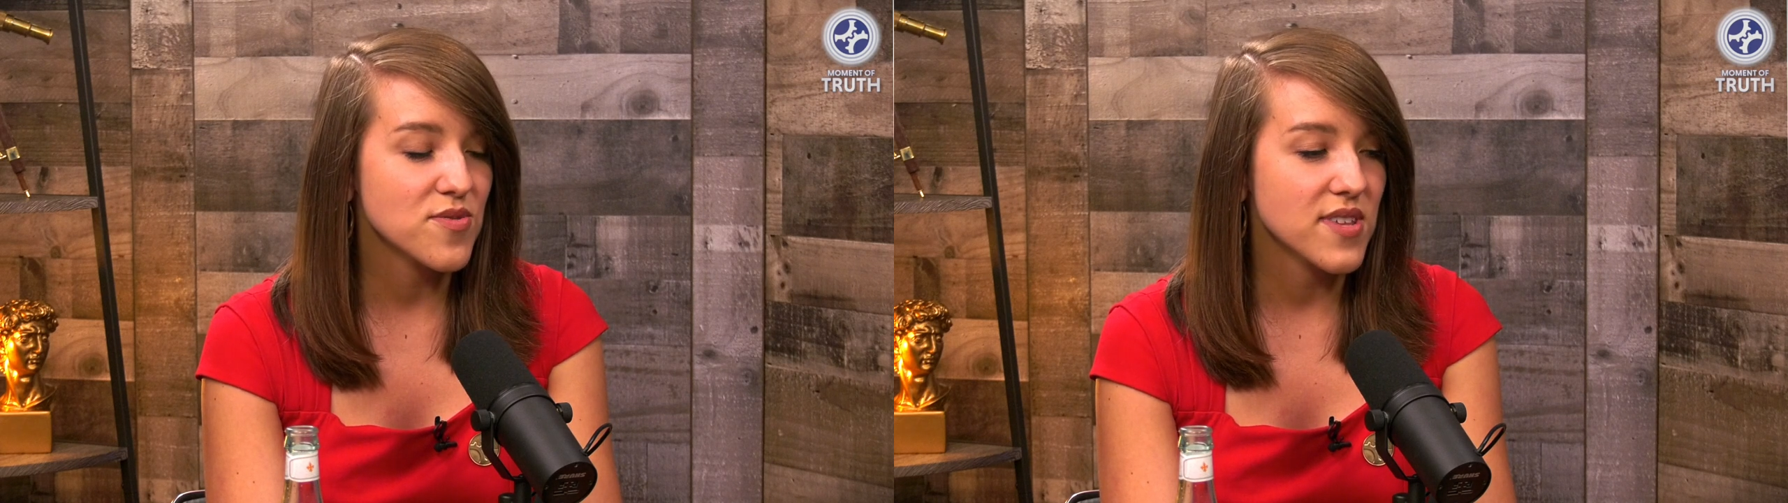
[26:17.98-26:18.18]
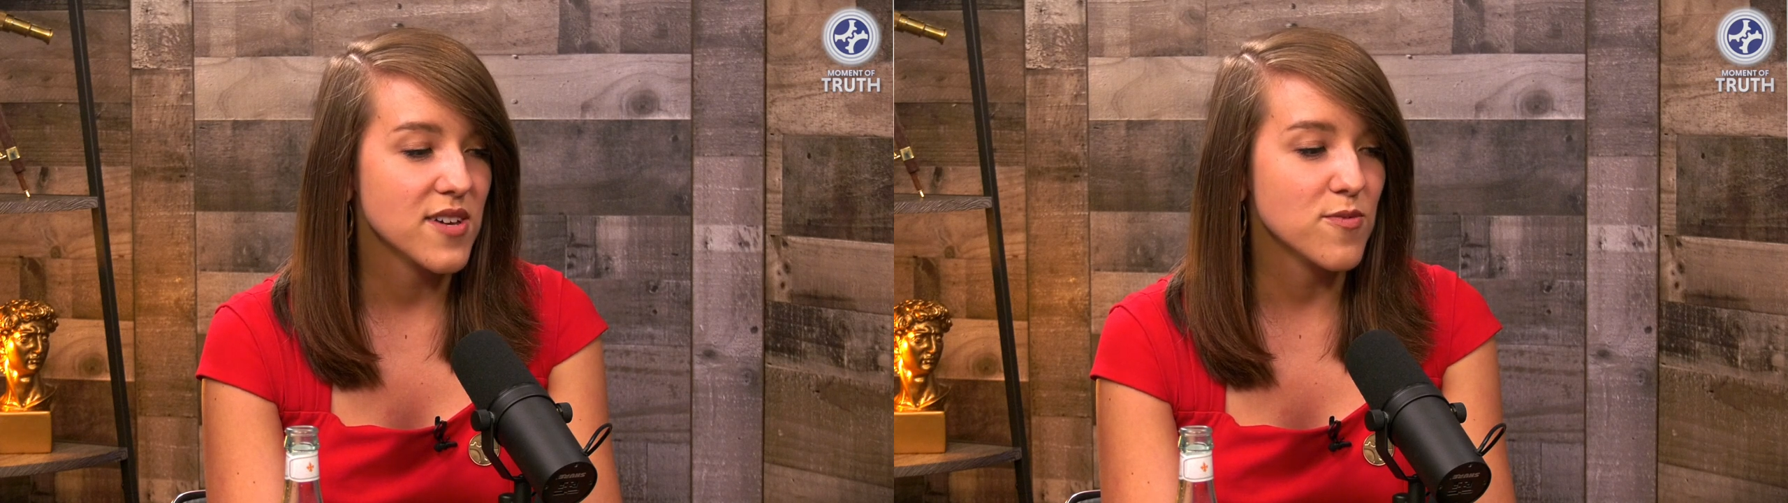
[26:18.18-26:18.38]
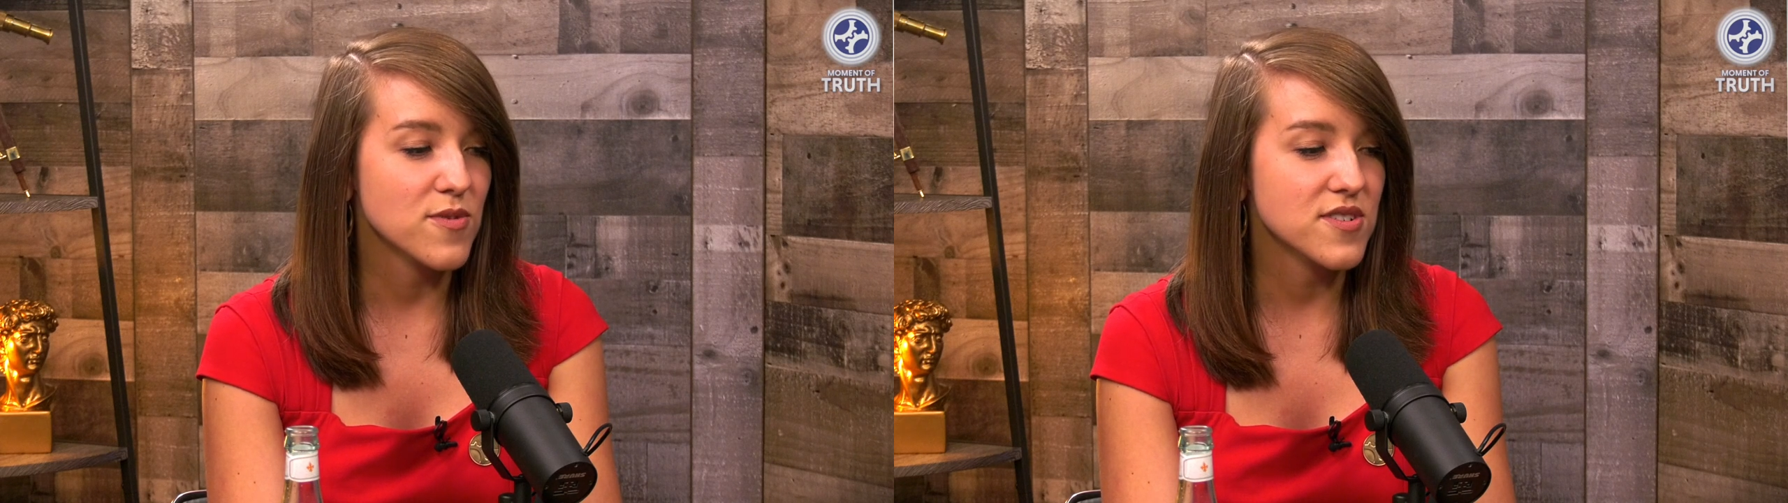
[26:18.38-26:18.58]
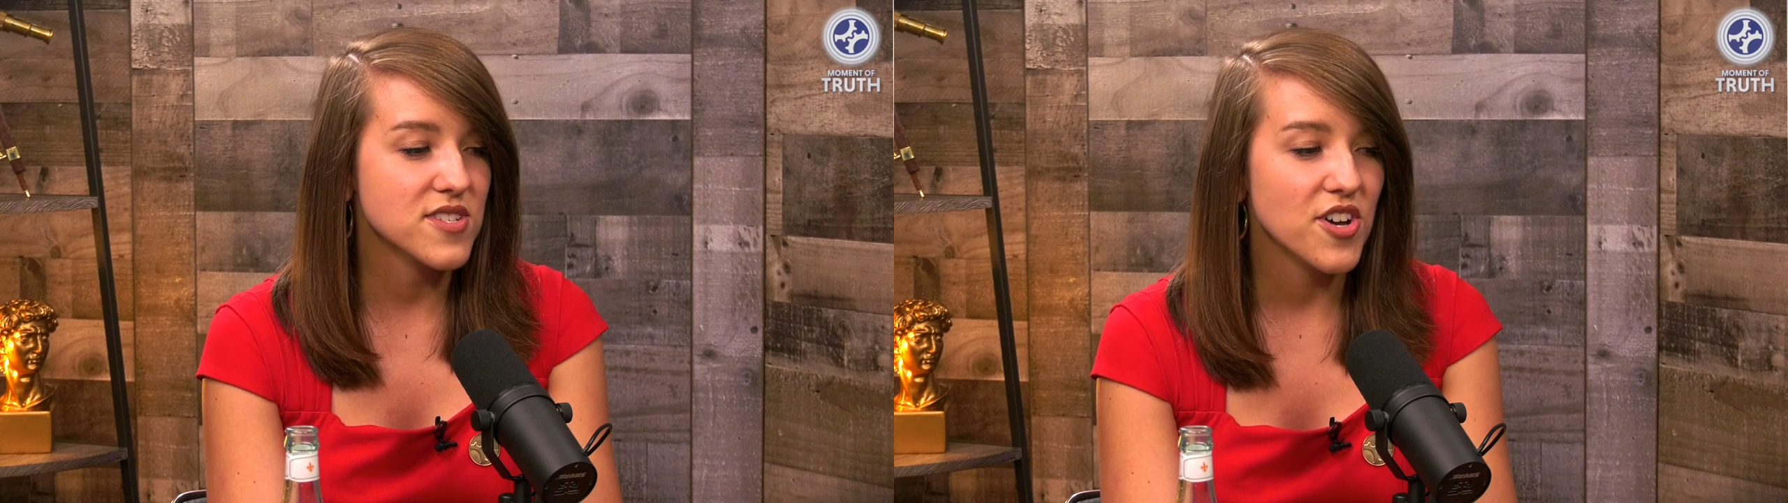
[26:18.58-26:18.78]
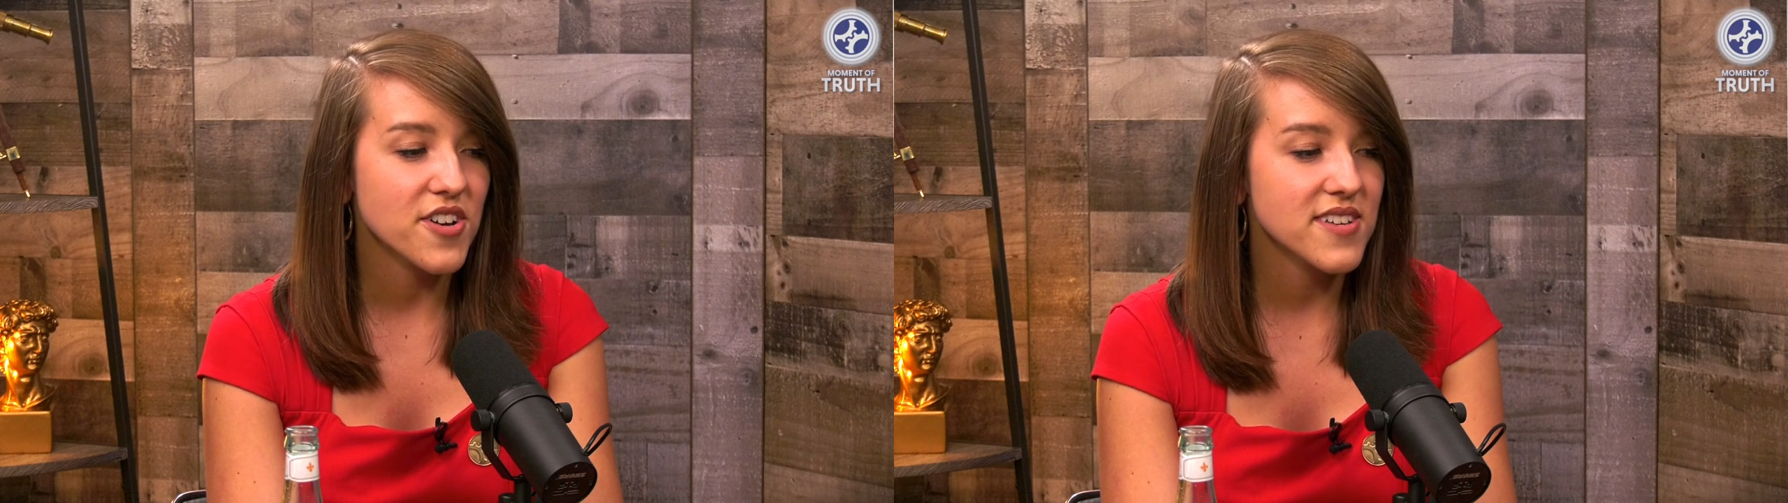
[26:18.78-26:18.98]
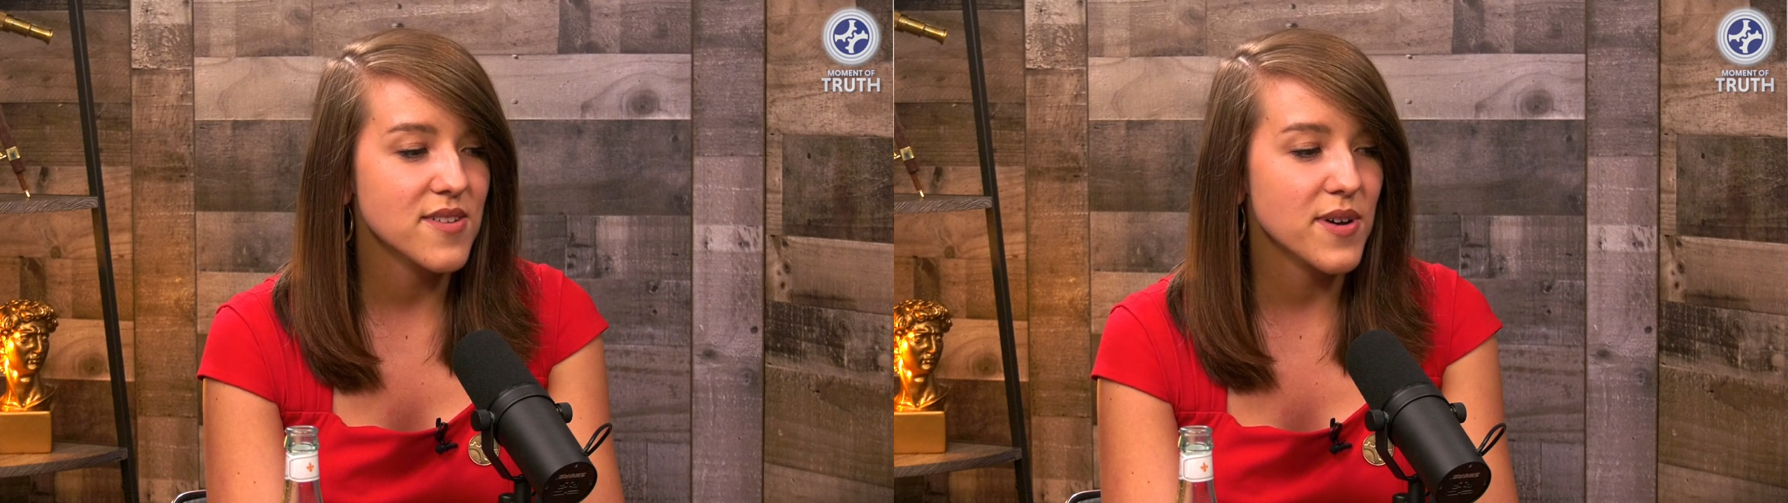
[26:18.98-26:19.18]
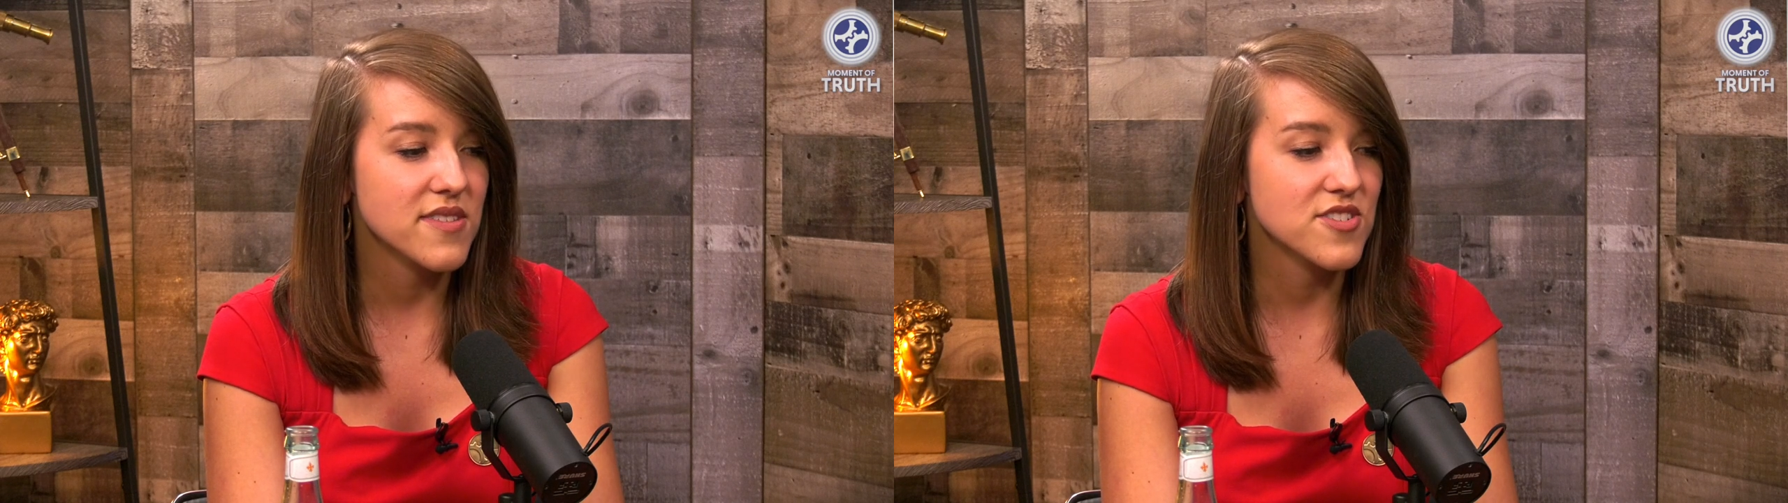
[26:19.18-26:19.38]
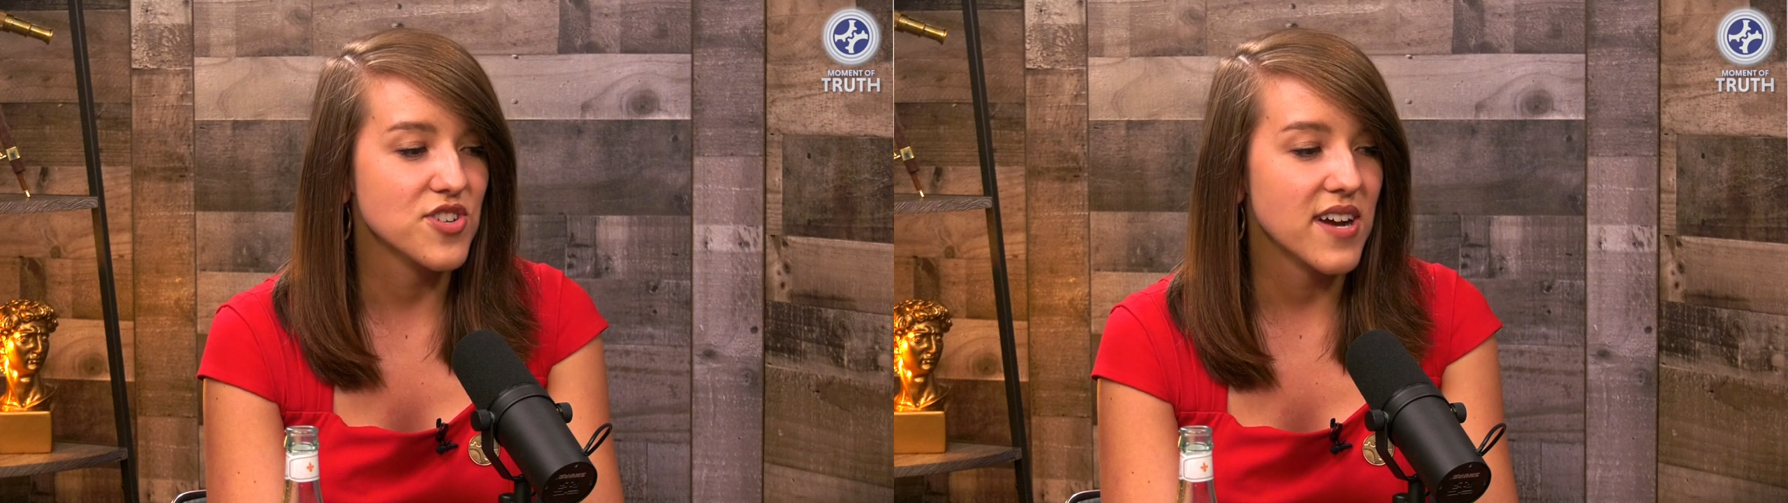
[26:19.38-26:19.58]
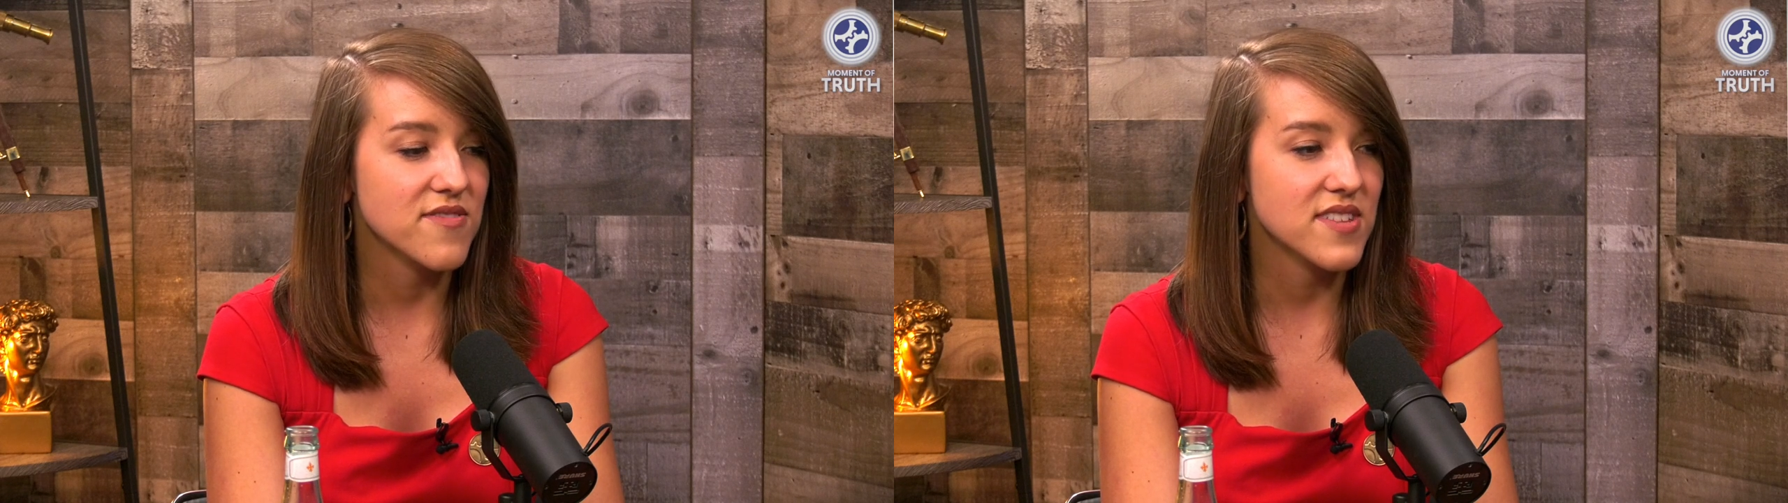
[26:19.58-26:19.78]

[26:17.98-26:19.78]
like we're talking about the draft,